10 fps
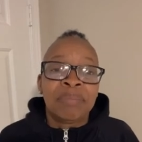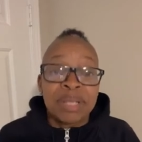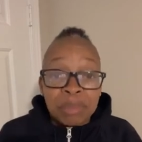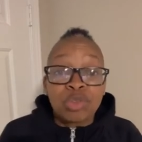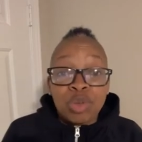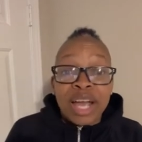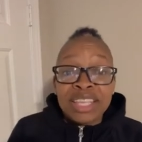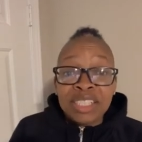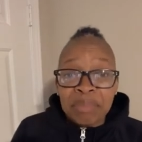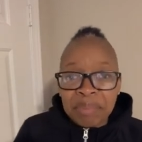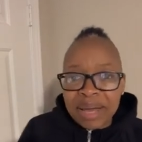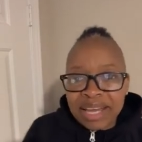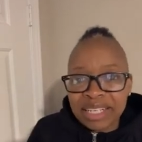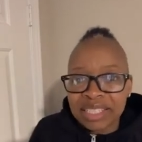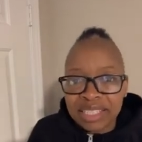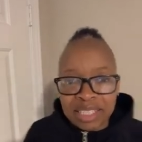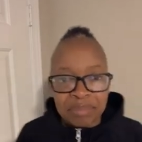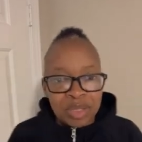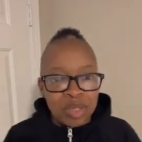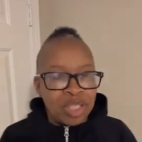But I'm trying to be better,
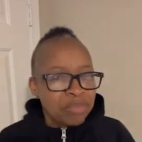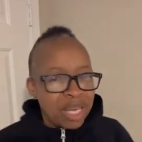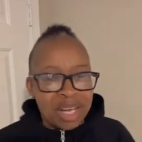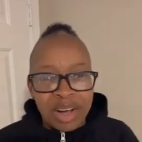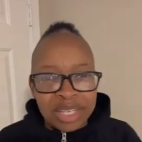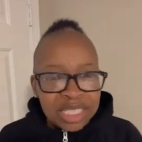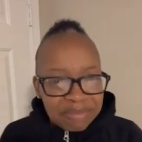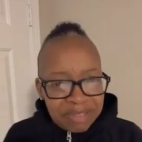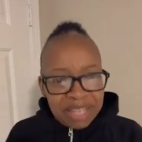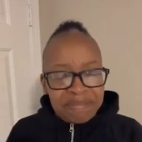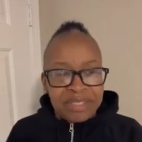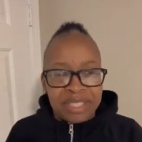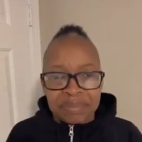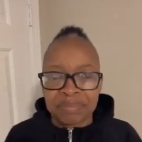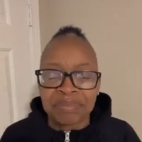because my God is faithful.